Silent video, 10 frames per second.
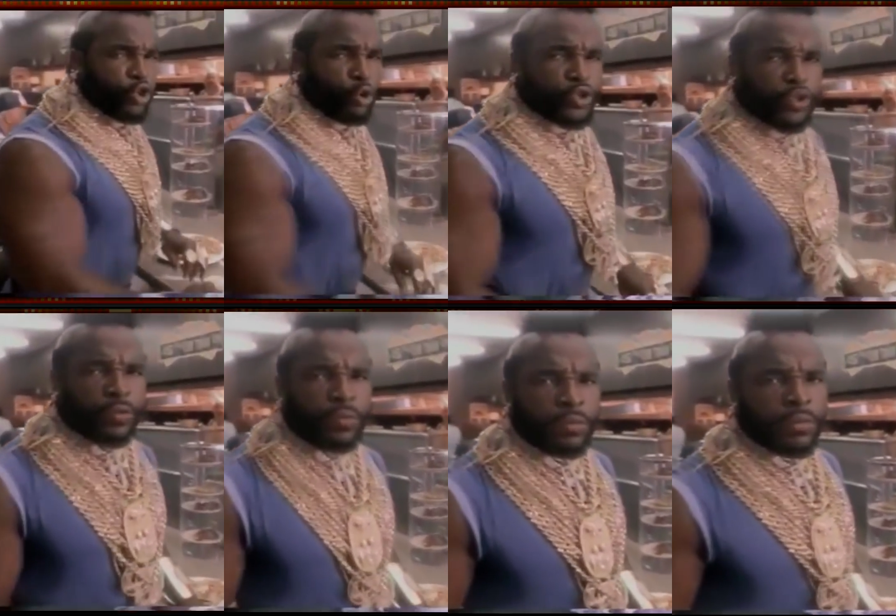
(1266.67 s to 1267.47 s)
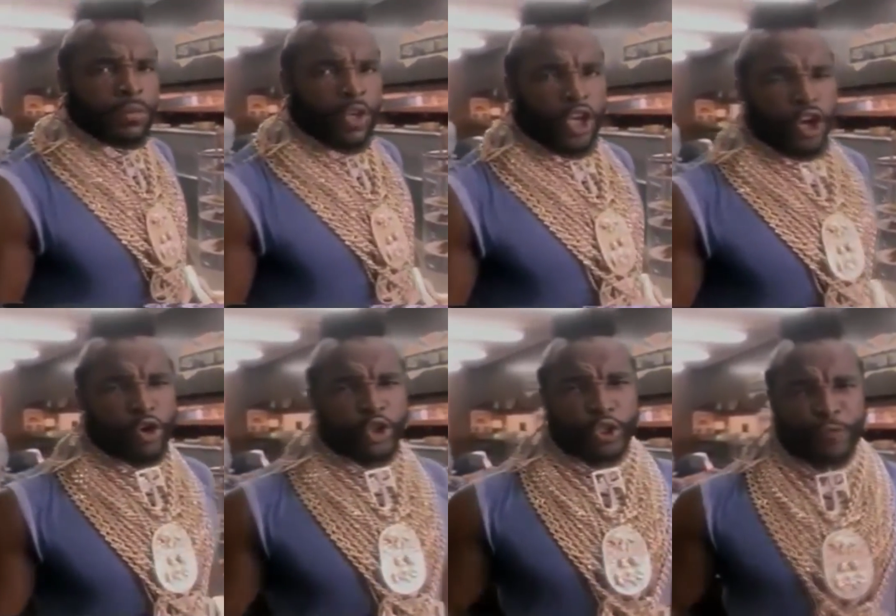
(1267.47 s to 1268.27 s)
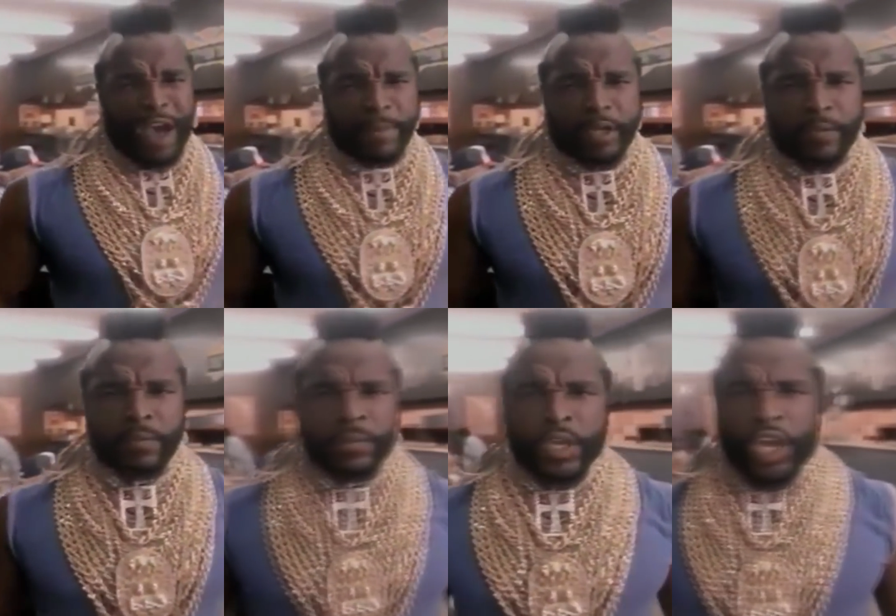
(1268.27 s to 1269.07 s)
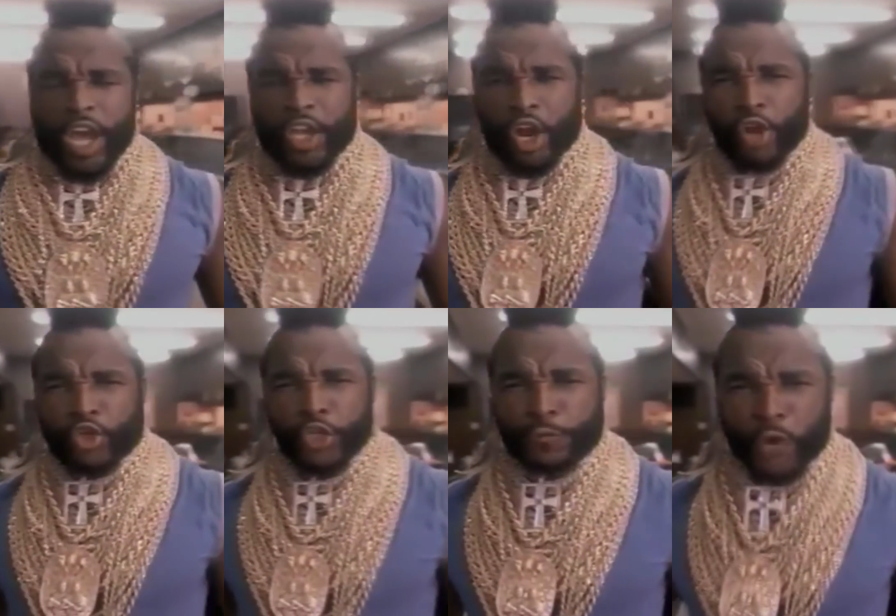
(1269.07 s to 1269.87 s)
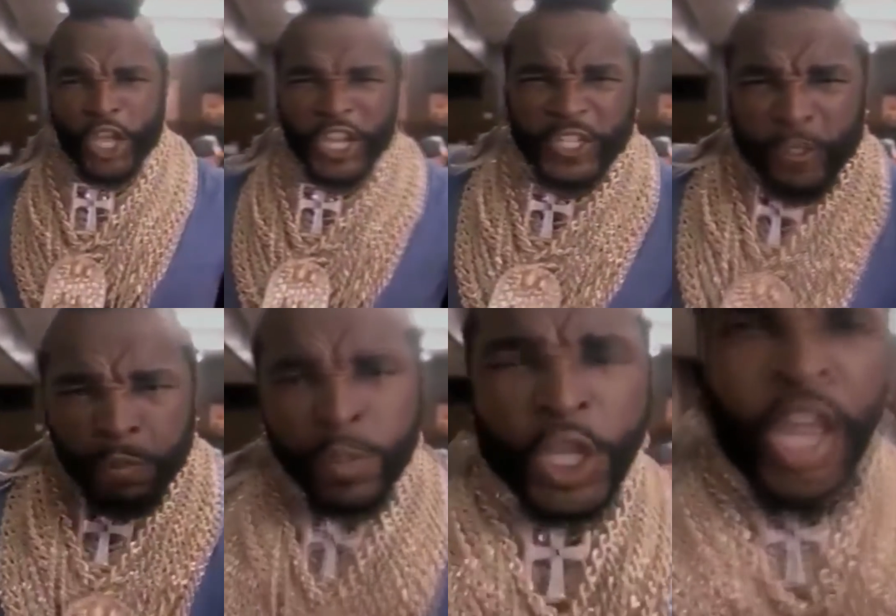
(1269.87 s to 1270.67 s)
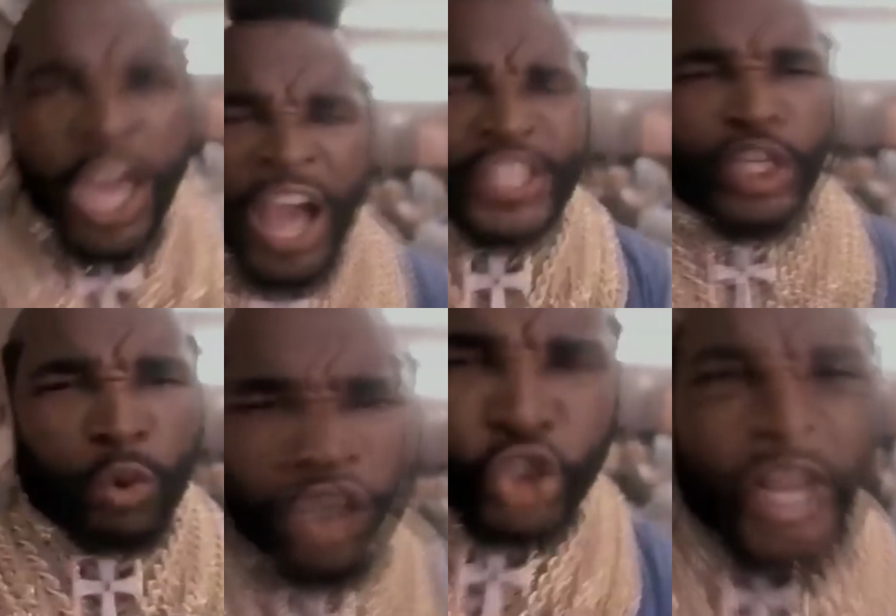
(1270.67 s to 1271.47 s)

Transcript: the user. It hurts his family. And it hurts his friends. I just want to